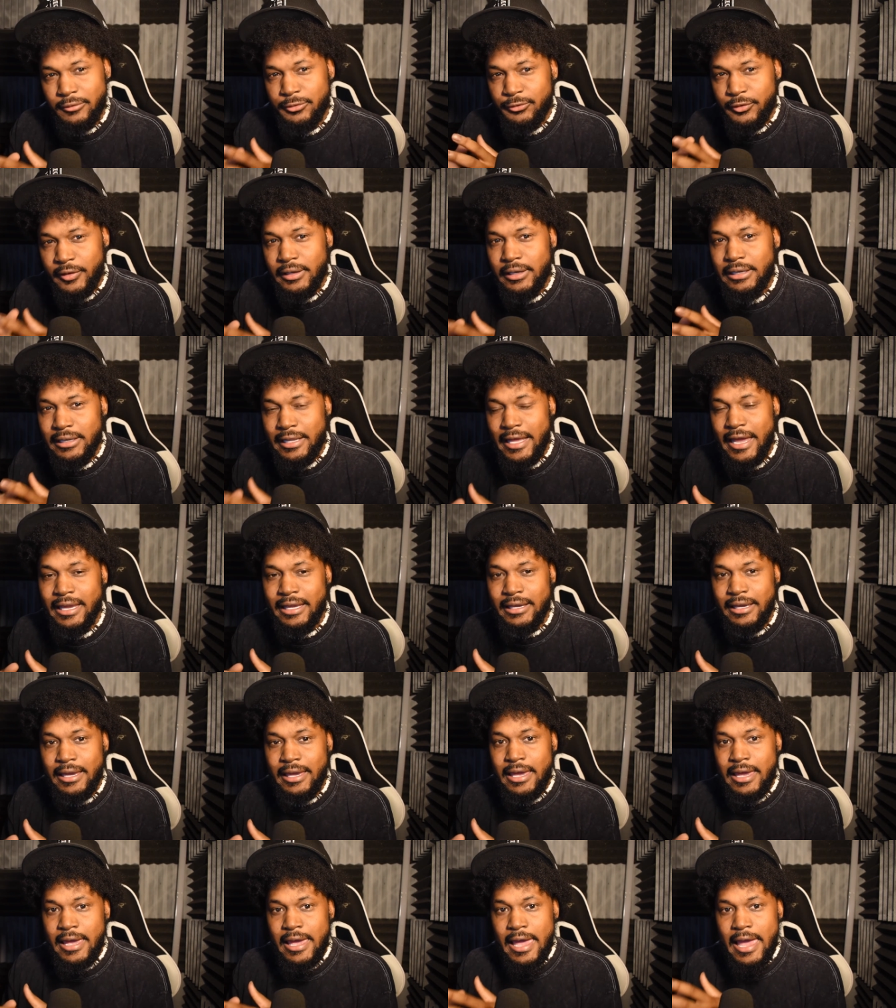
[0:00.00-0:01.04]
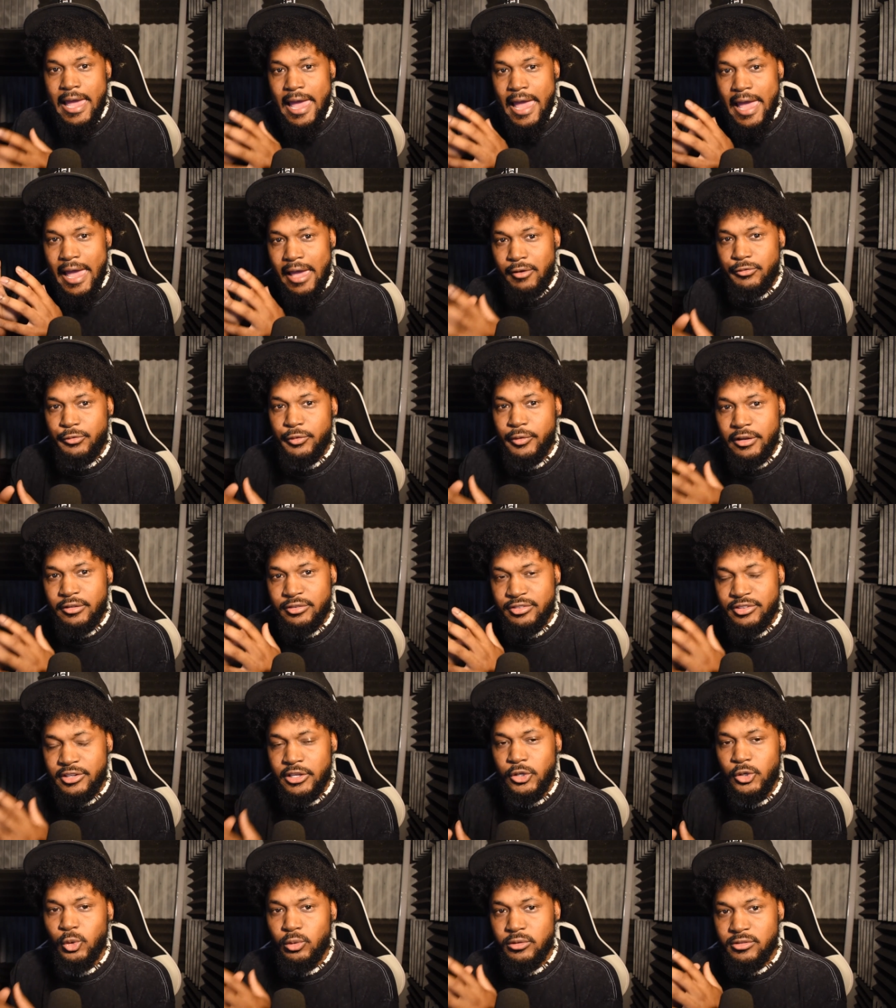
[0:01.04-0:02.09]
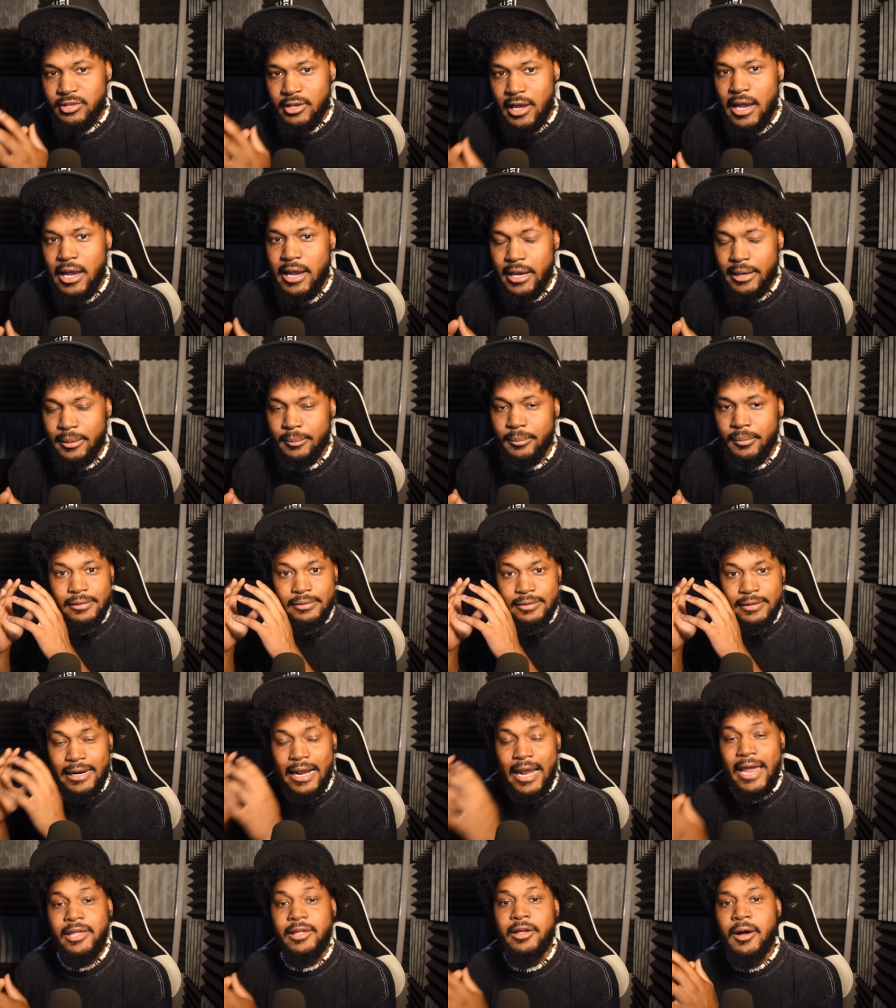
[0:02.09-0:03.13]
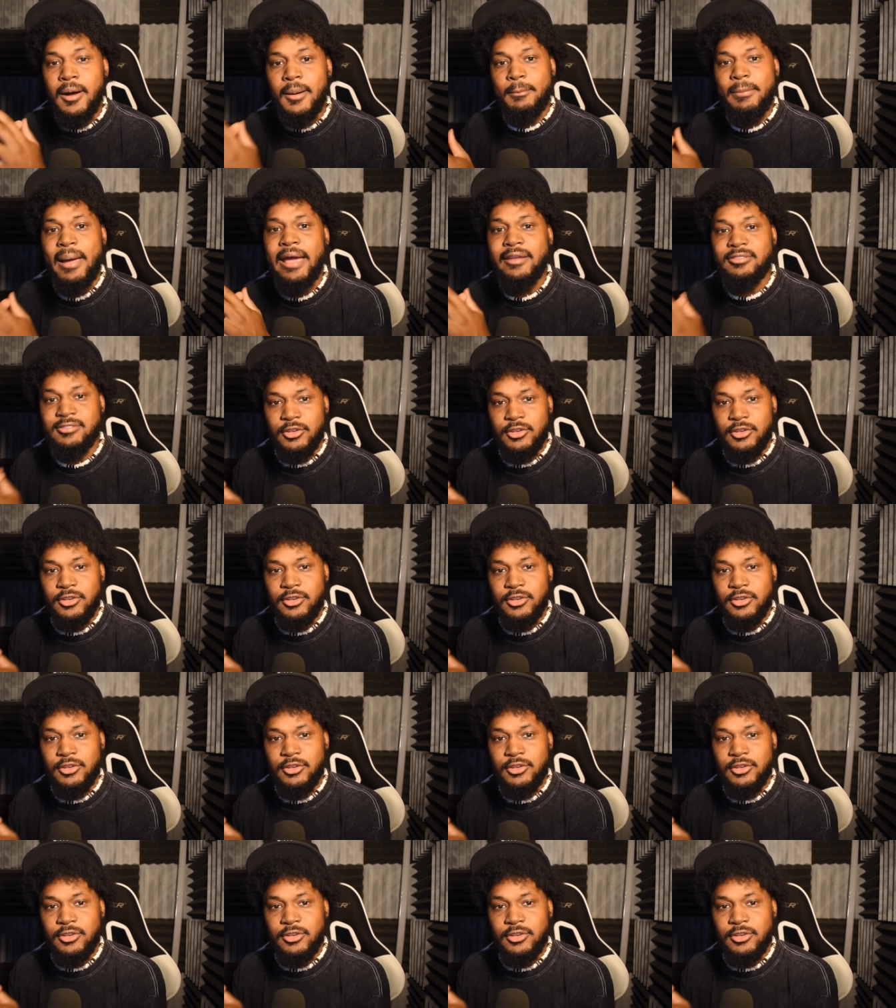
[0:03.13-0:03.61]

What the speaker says: feeling like every single time that I come back to